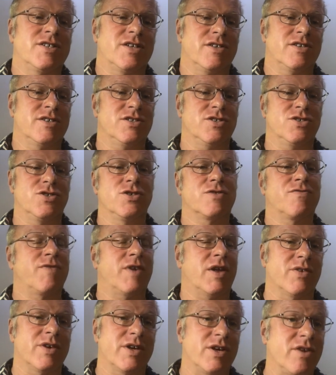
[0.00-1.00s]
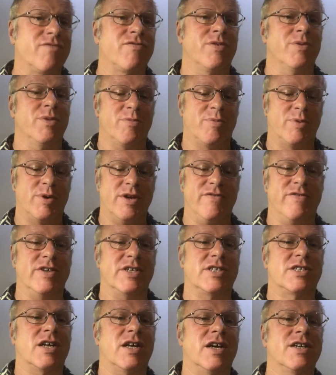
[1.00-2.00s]
So this is just following on from the
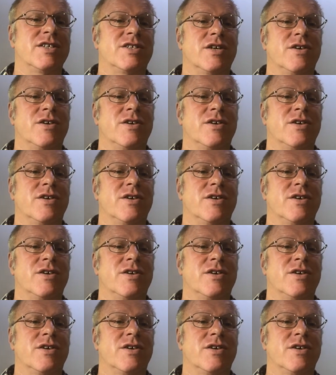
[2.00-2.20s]
previous slide.